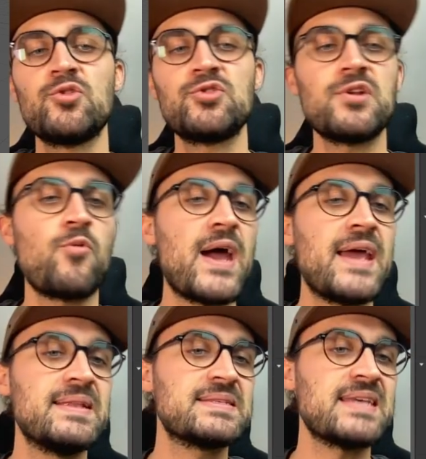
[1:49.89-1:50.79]
go to the
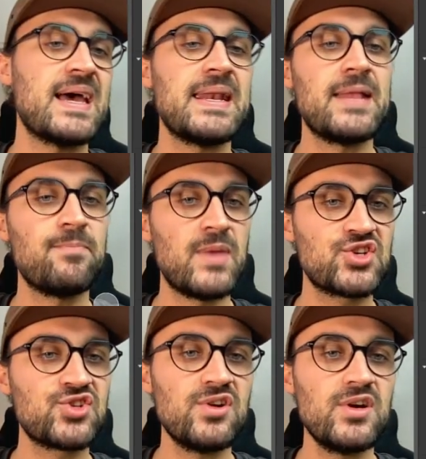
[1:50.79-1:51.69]
right hand side and make
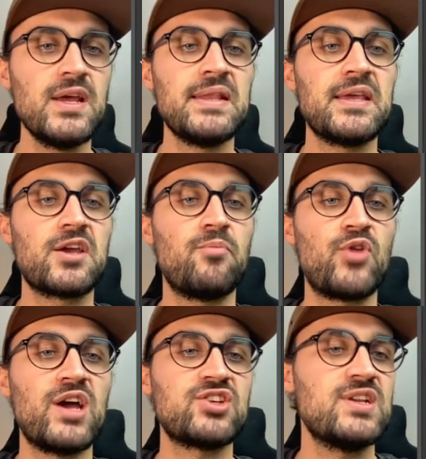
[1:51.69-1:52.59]
sure the
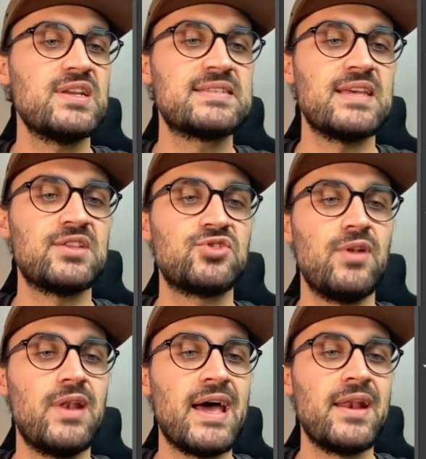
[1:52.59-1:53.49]
compression is set to
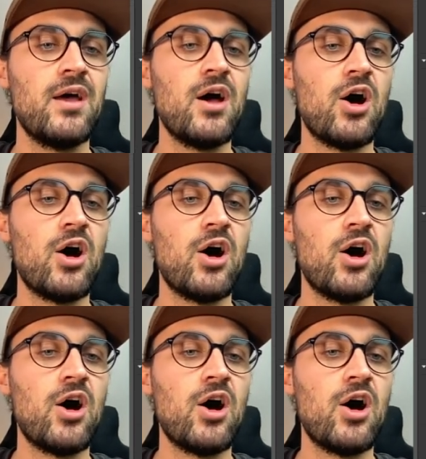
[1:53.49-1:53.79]
none